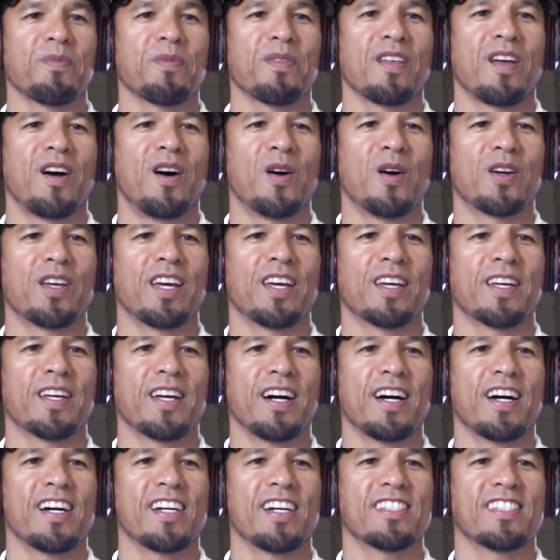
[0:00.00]
Okay,
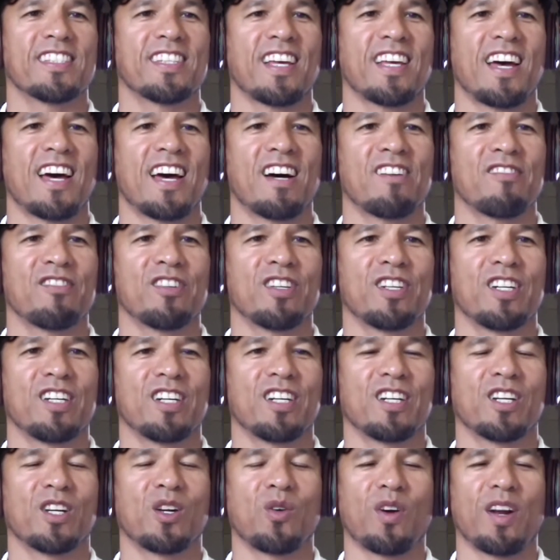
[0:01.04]
guys, have a
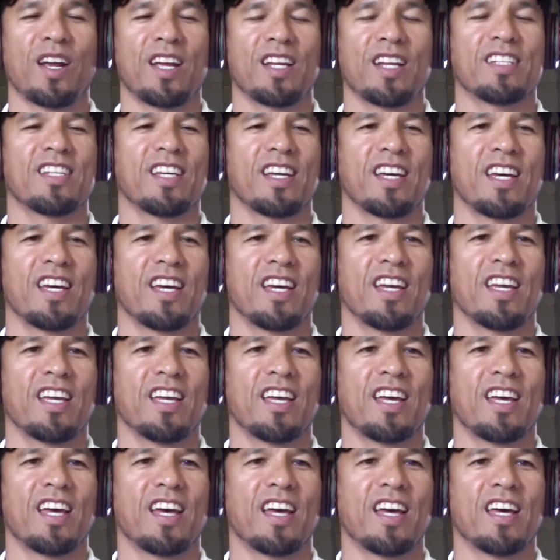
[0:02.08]
great day,
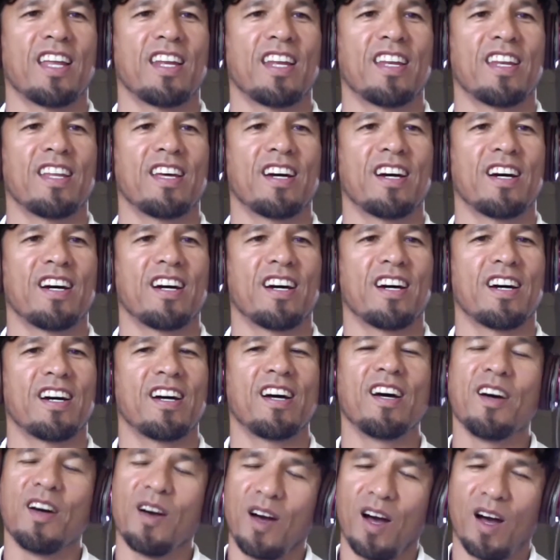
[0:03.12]
and uh,
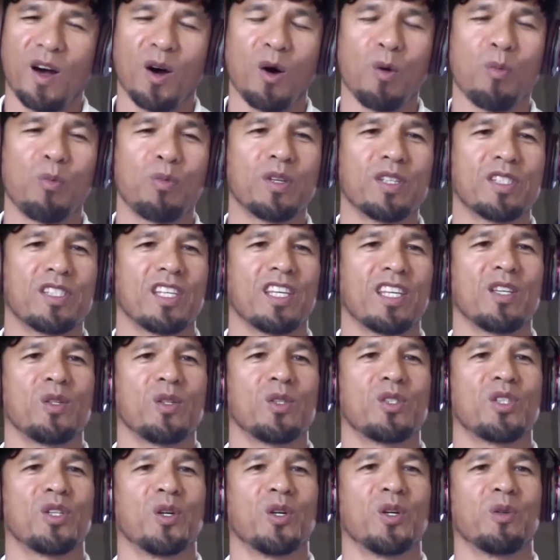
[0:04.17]
I hope we see you
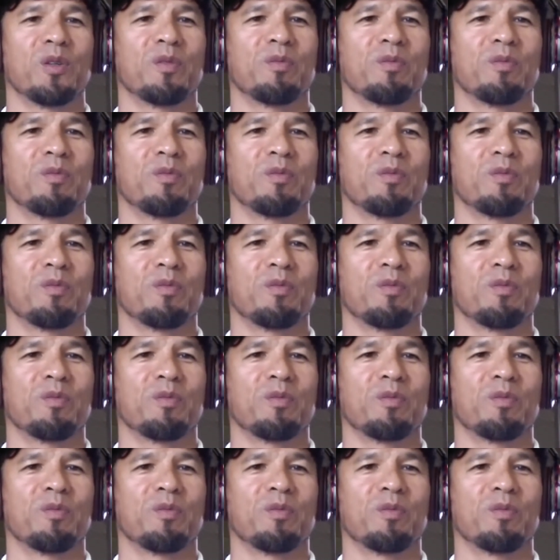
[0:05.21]
soon.